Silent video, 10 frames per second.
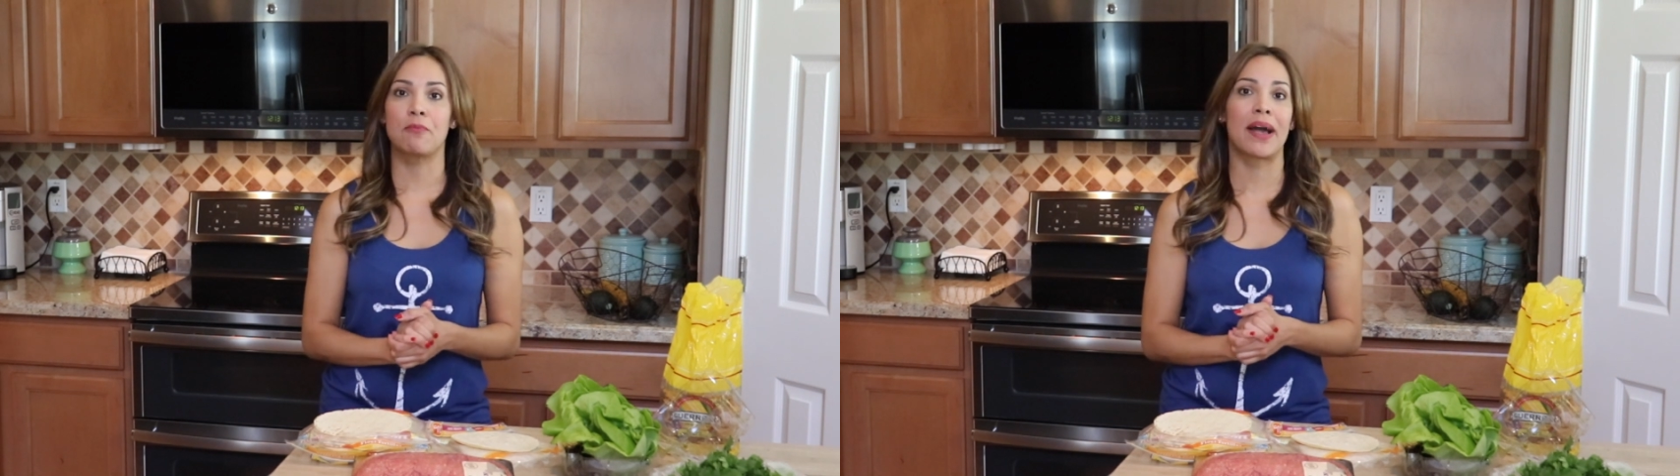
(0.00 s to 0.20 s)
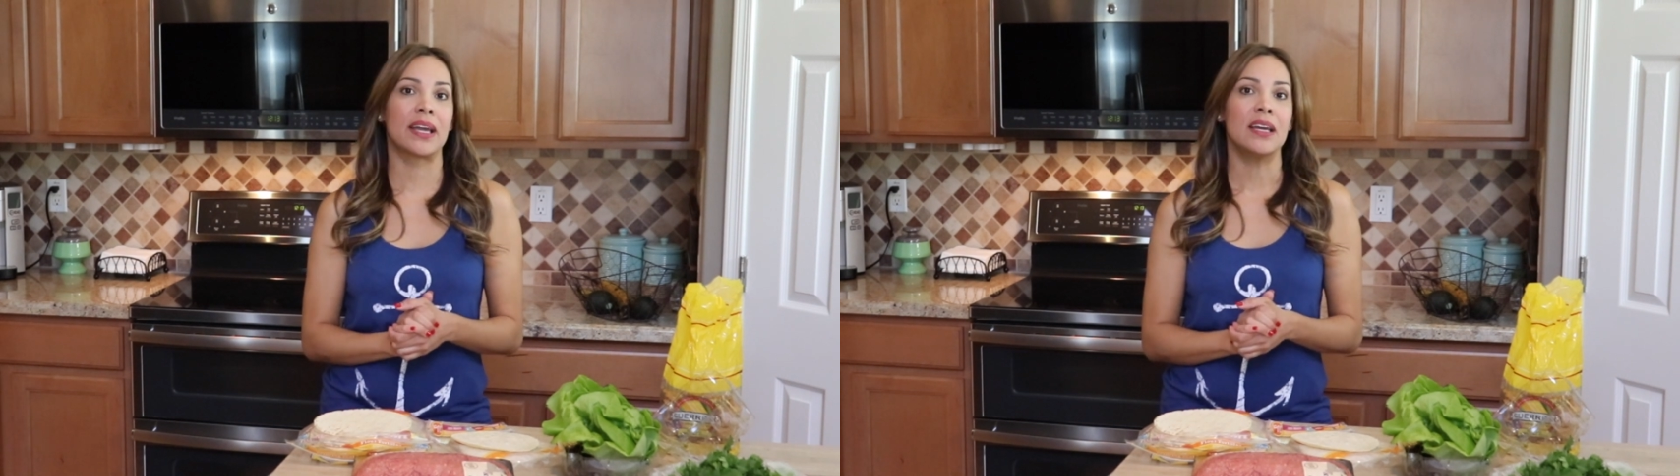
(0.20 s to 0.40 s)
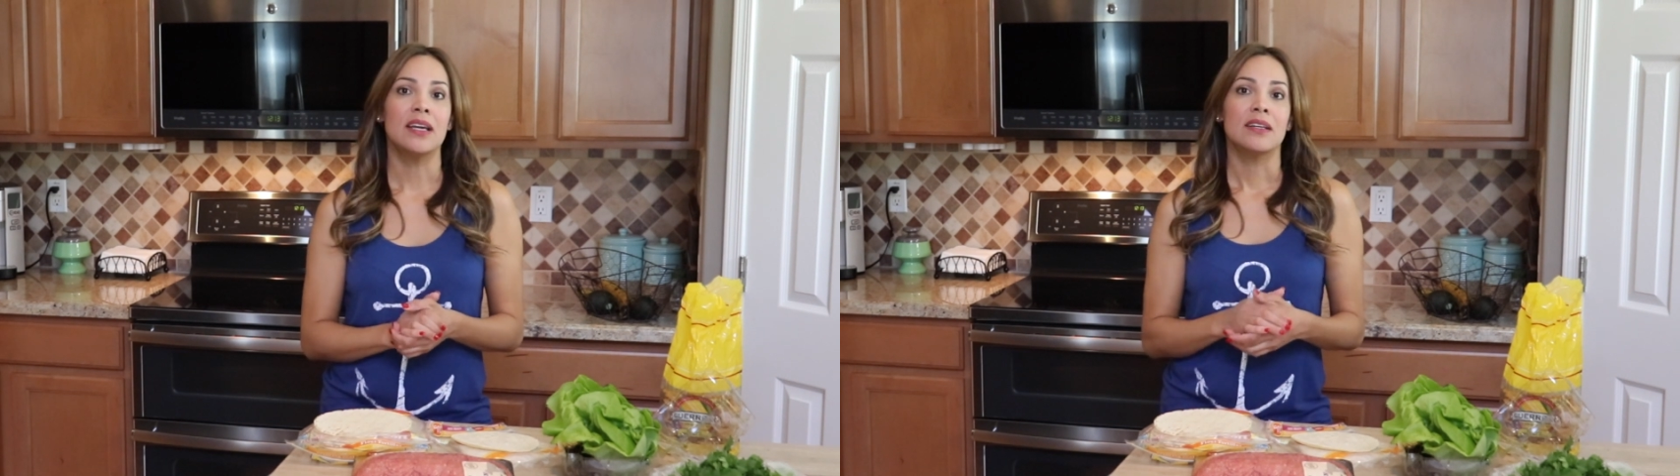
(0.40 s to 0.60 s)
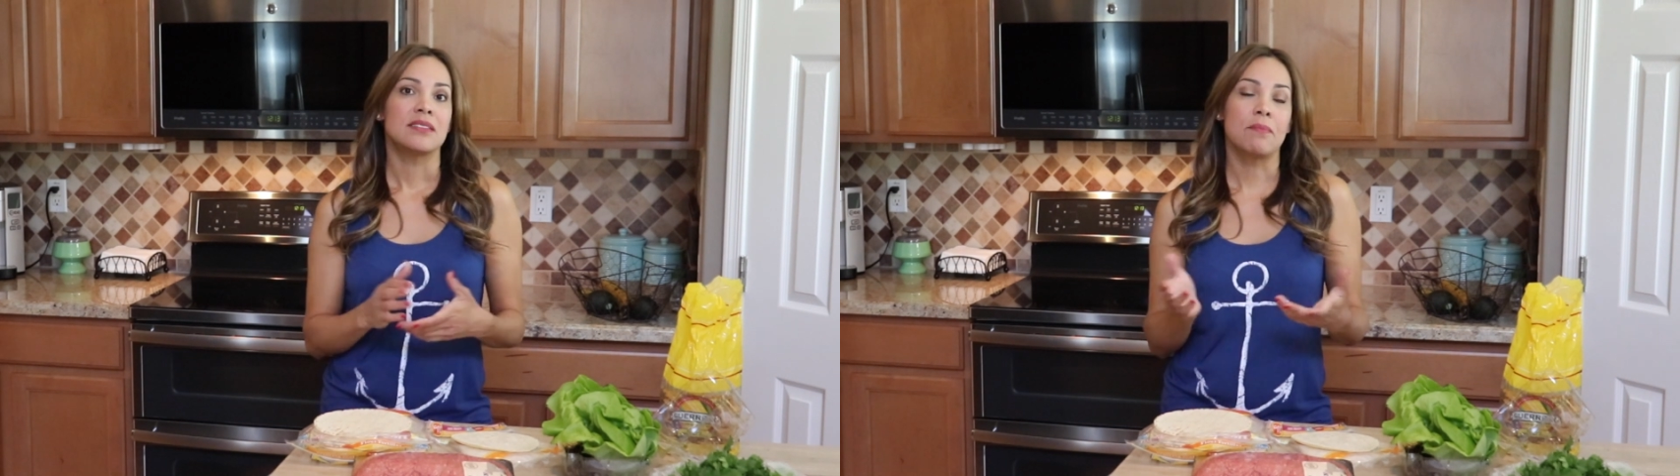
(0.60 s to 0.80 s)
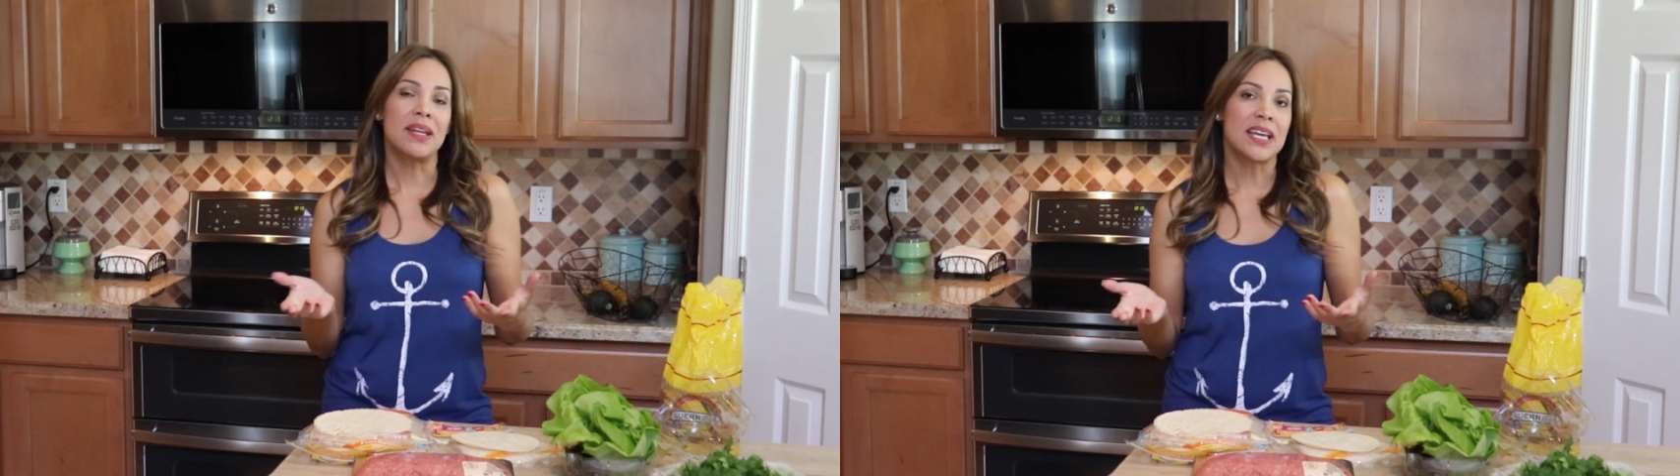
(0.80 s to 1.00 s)
my
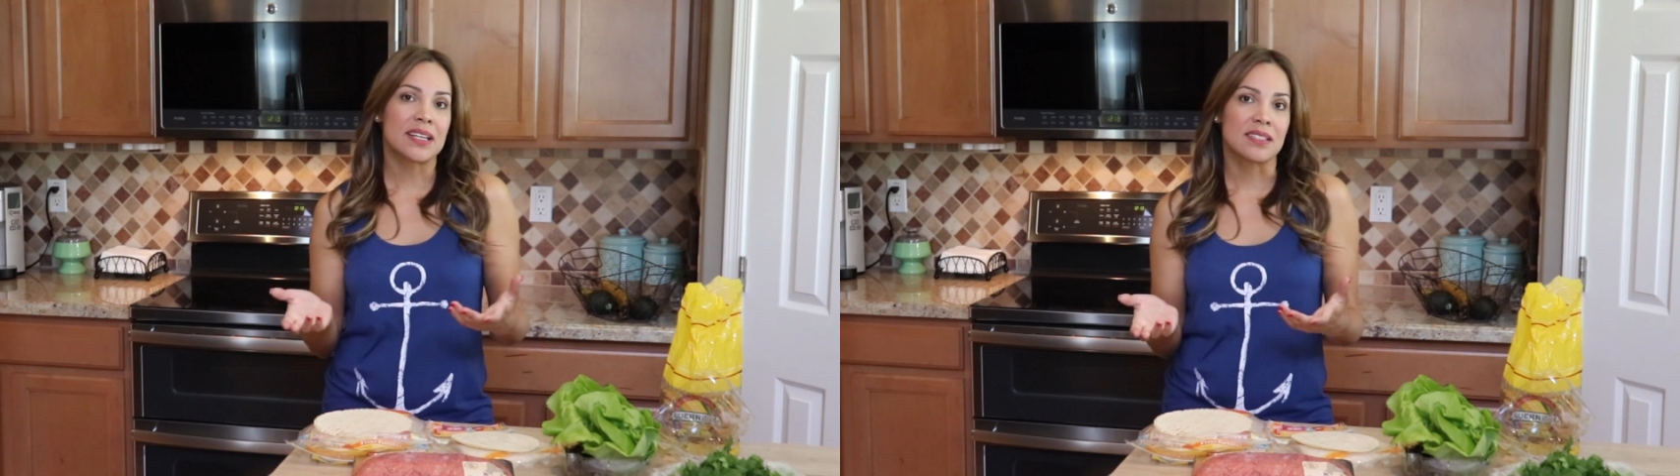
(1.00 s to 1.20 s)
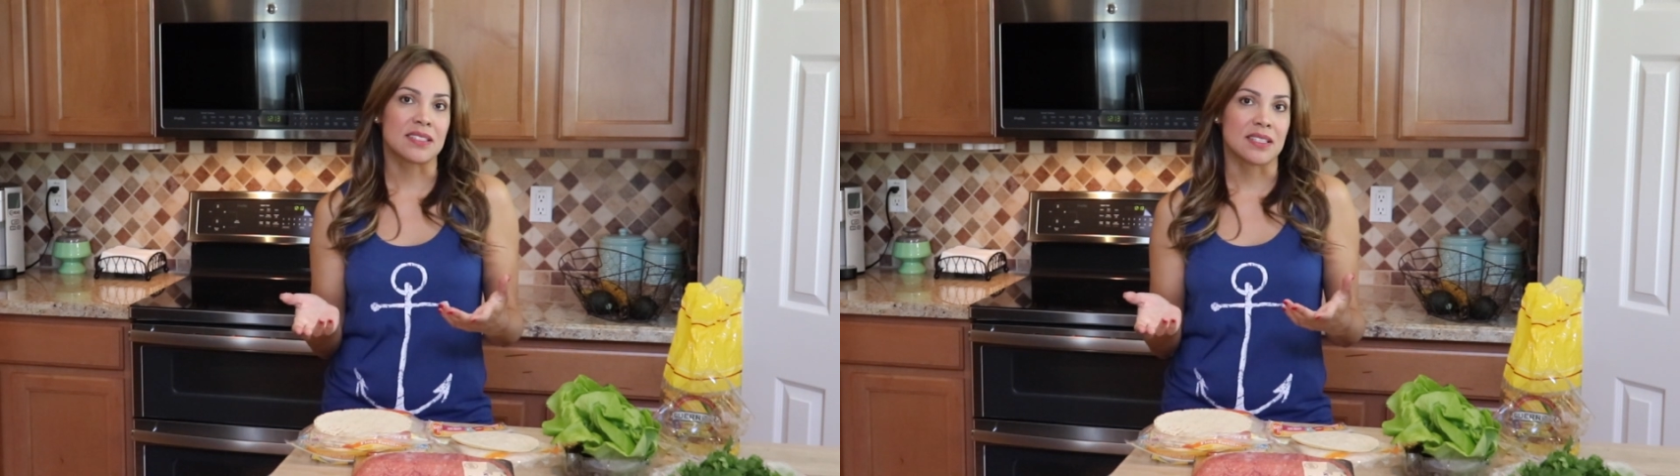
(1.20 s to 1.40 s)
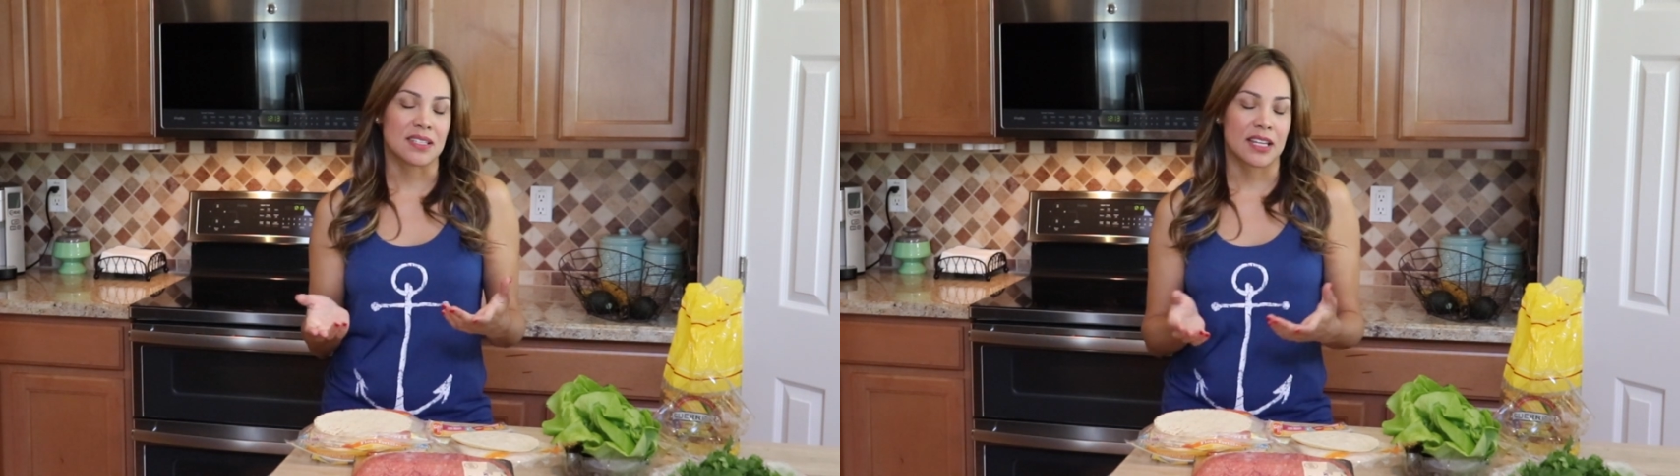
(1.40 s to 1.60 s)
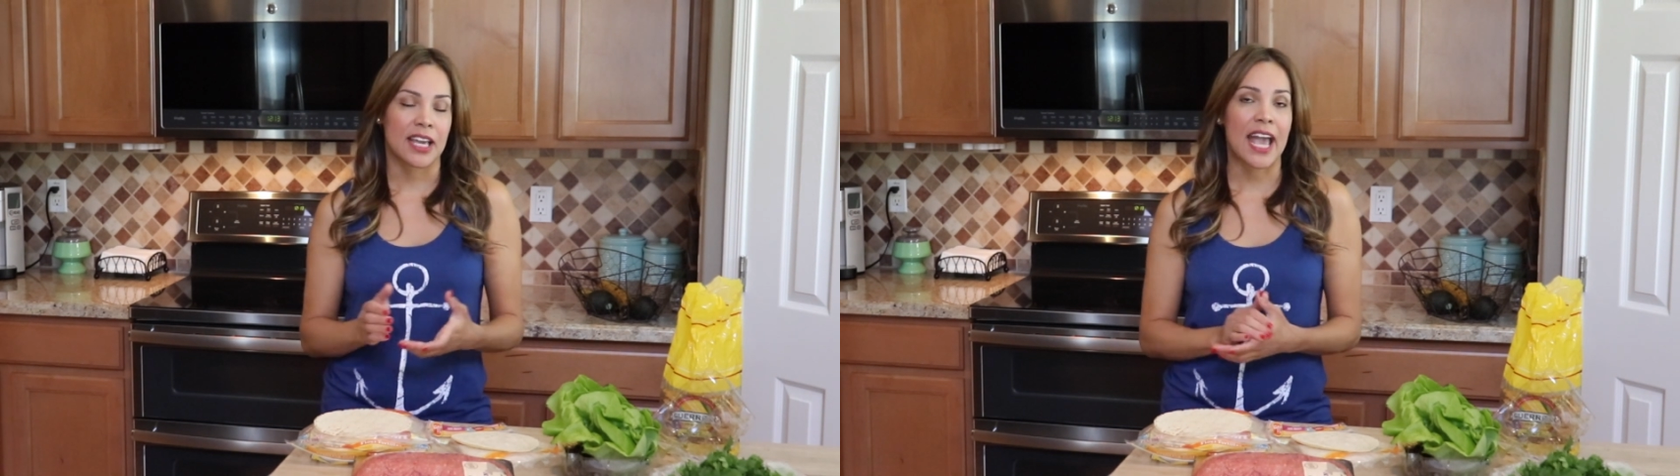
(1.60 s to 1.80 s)
Dominican seasoning,